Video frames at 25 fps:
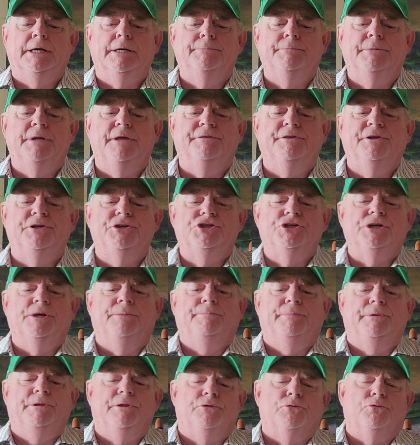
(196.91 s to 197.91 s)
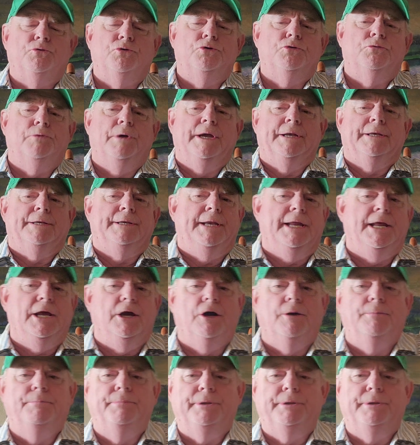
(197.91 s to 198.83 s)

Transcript: nothing jumping through right now,